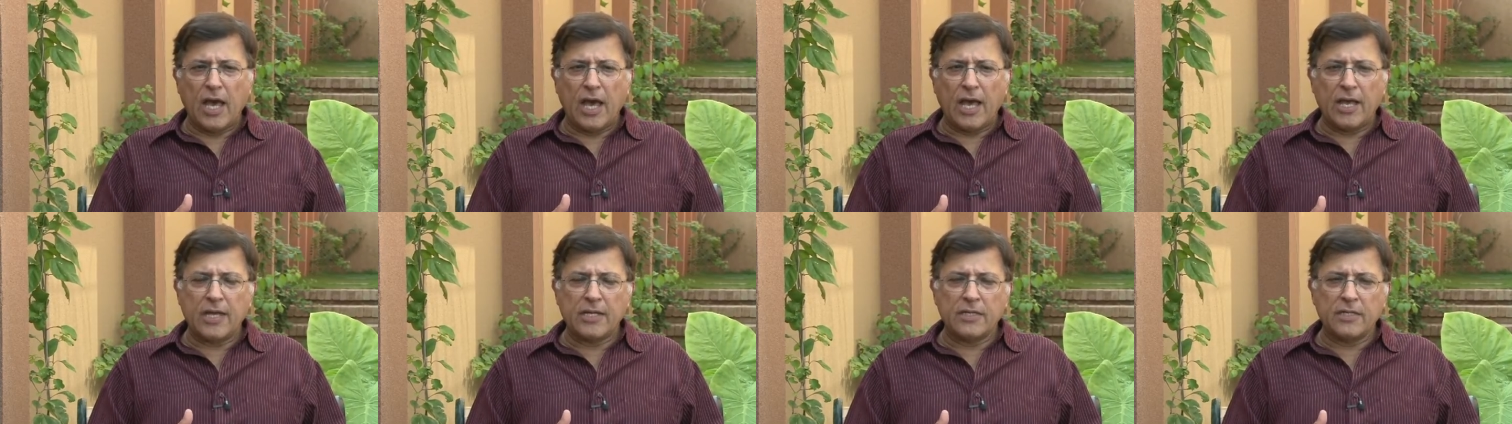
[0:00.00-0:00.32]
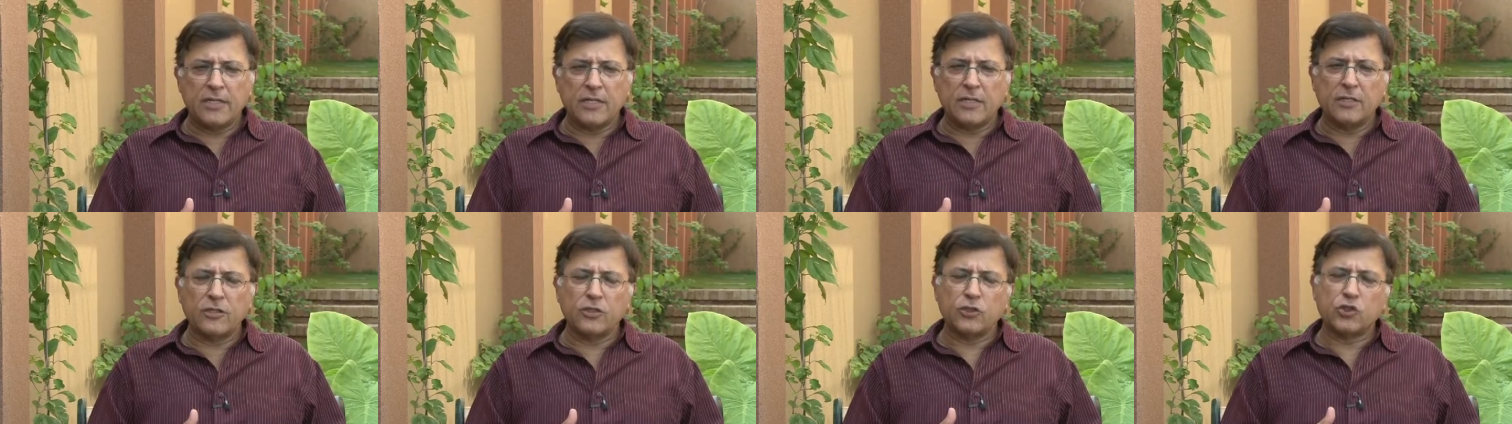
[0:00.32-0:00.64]

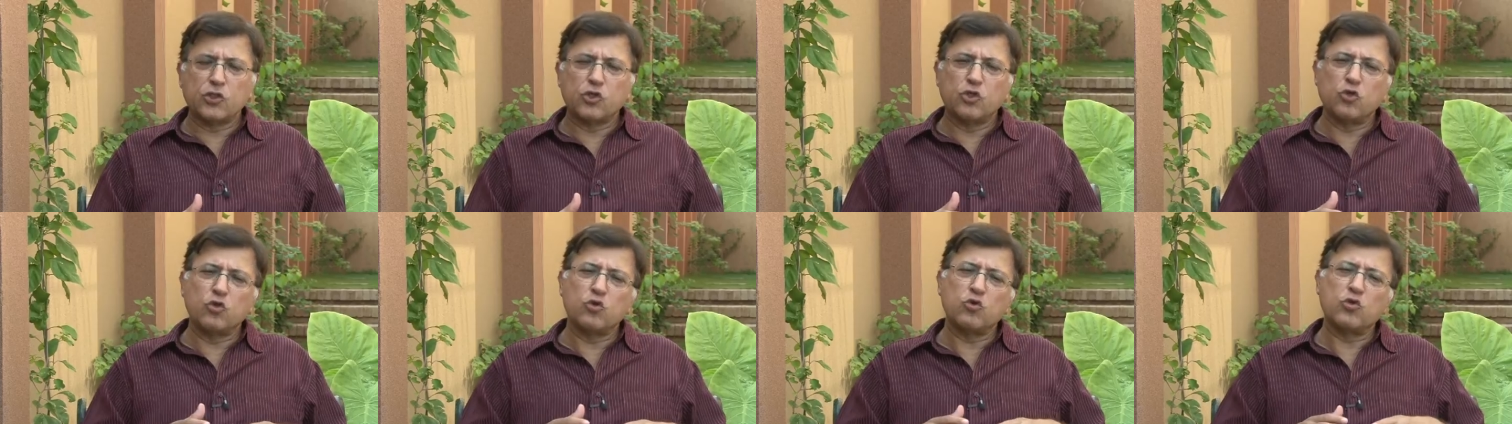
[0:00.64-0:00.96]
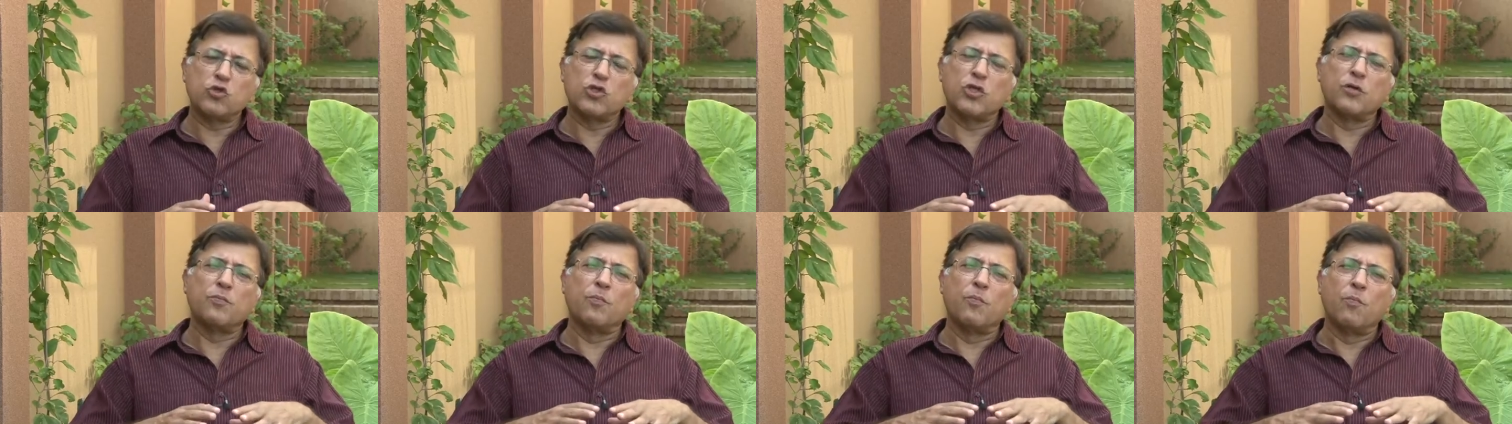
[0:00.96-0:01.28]
And so
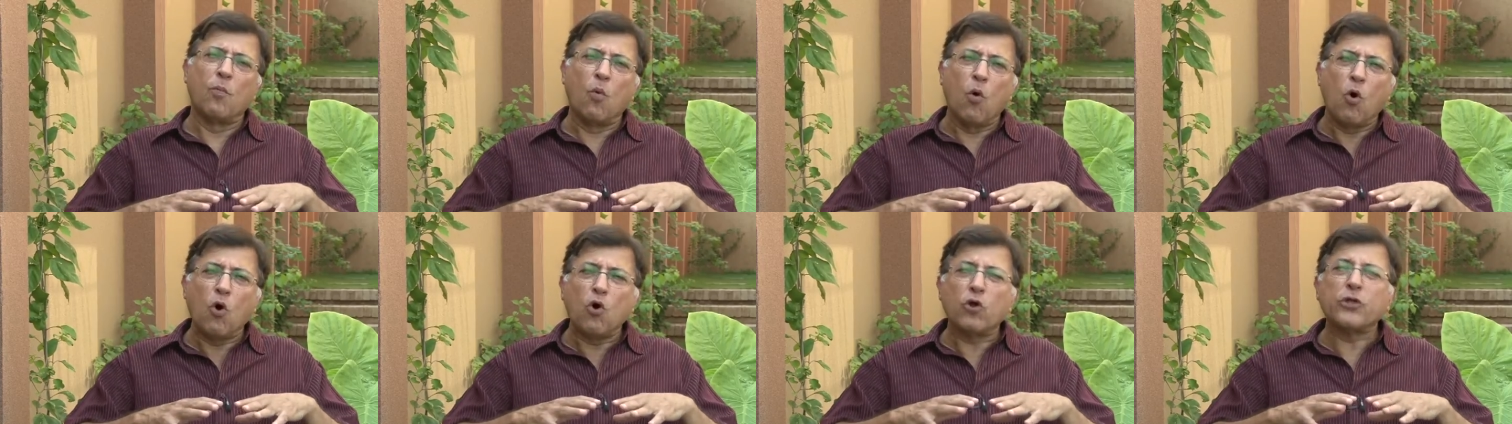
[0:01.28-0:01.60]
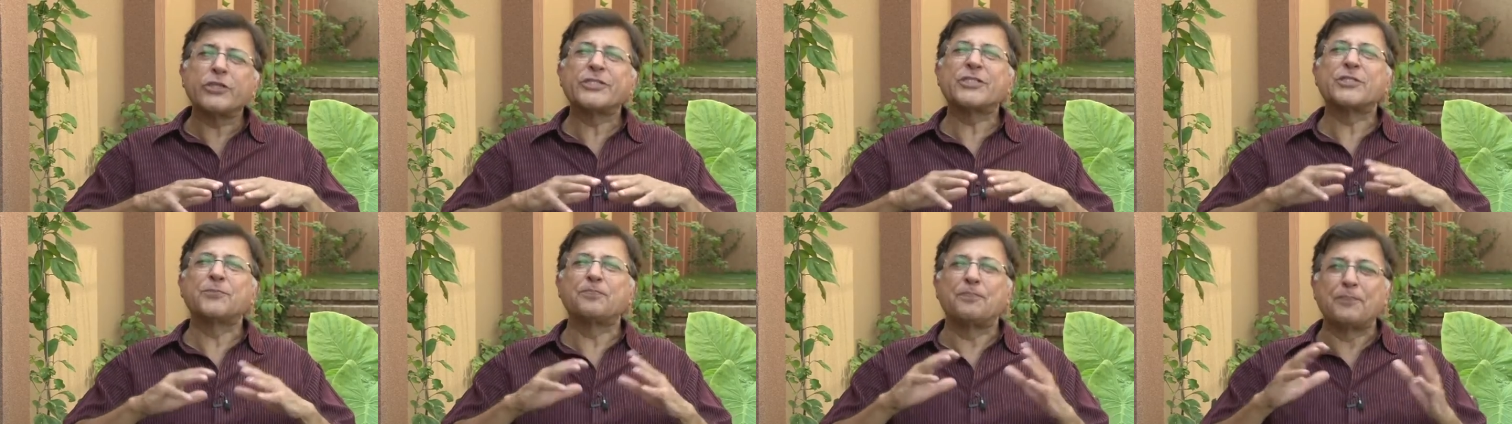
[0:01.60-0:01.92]
the
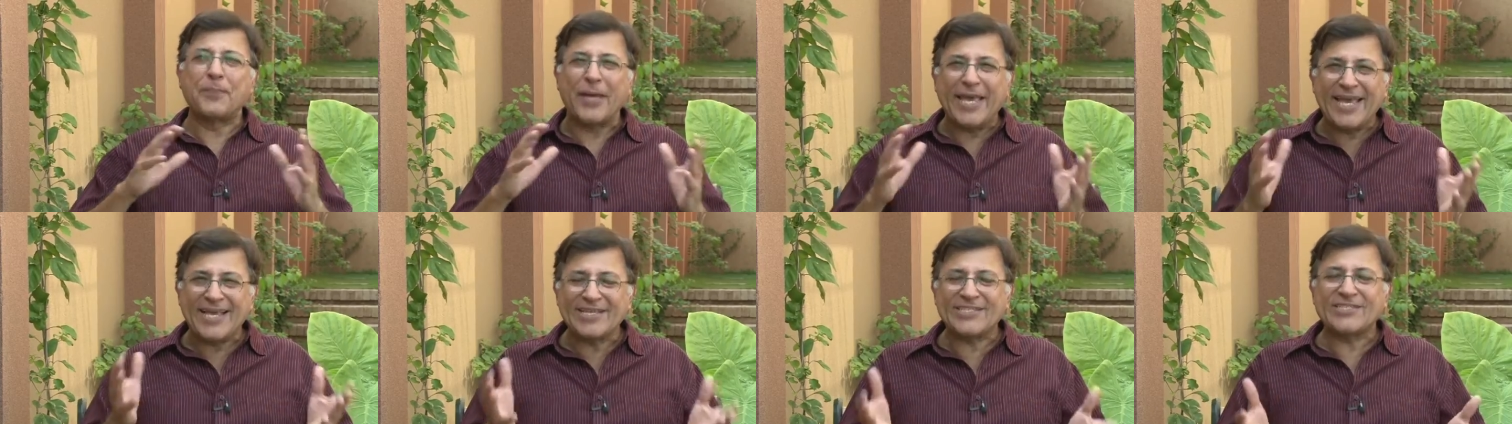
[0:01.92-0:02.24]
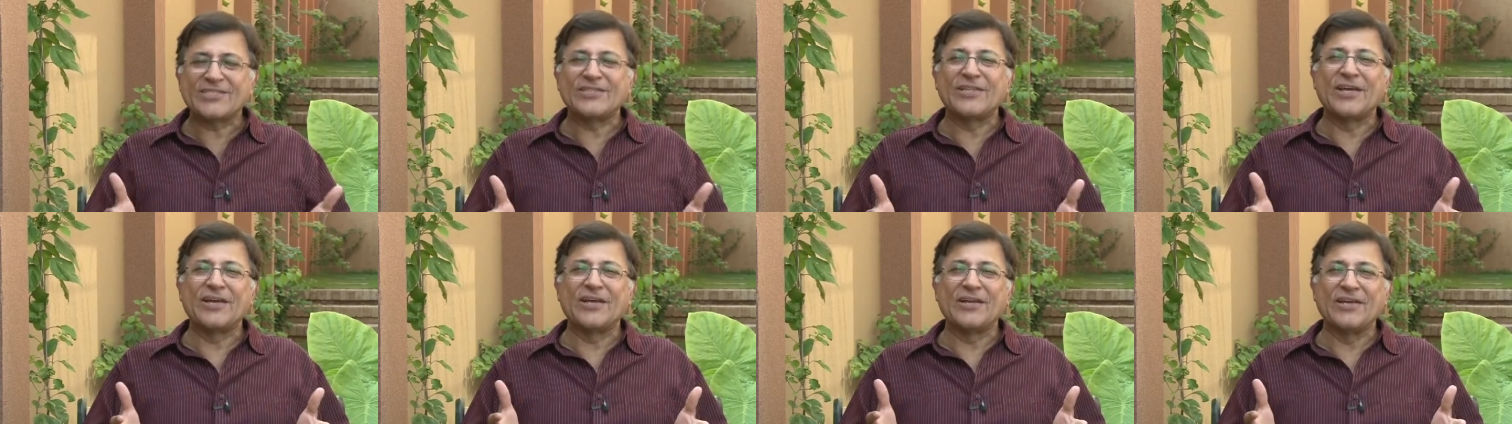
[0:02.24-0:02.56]
more
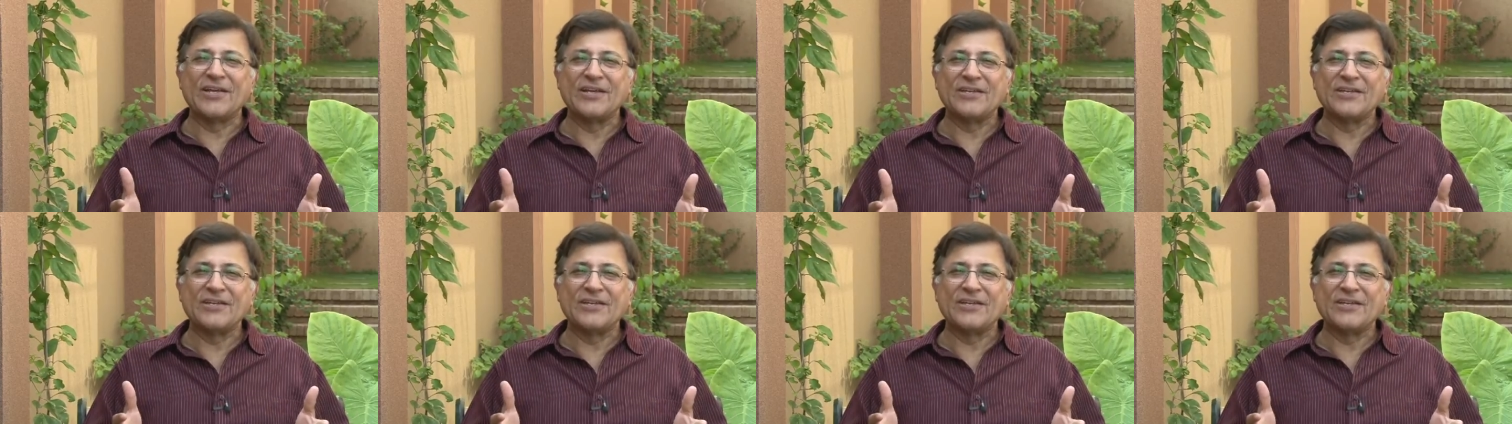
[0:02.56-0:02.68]
space there